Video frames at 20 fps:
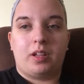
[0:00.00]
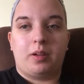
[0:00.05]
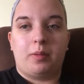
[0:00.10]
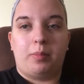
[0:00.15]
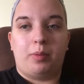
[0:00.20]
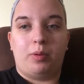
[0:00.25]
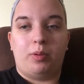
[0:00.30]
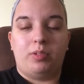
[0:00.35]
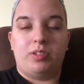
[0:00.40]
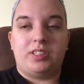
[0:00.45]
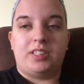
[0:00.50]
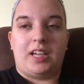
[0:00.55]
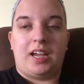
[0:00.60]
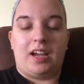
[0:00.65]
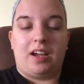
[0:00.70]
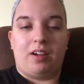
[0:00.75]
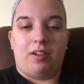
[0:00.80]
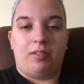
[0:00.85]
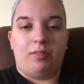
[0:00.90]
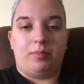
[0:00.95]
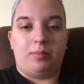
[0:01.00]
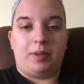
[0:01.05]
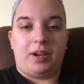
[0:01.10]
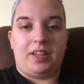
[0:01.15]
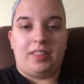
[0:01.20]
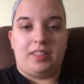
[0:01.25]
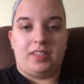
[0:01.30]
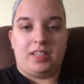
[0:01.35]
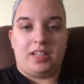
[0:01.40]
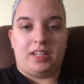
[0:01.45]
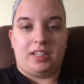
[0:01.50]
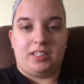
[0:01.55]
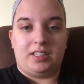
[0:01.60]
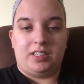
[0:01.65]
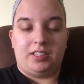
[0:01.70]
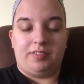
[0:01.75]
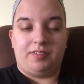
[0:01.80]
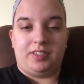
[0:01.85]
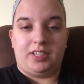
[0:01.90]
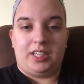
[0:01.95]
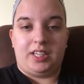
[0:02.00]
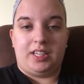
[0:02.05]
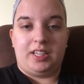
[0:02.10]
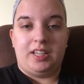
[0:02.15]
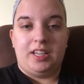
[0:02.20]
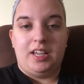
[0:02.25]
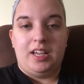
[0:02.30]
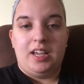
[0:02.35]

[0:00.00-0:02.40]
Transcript: pulled down by the negativity.